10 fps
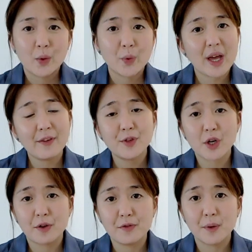We have to
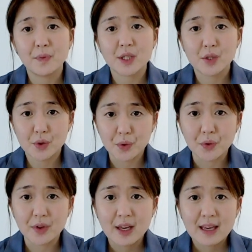confirm this
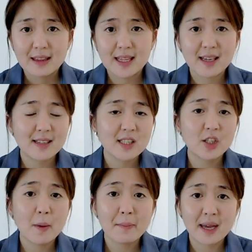truth, that it does
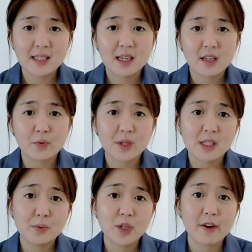not matter if we
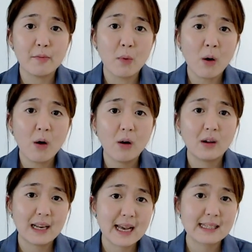seem to have more or
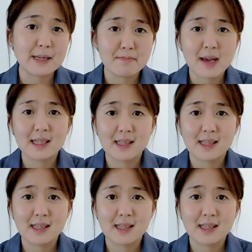less in men's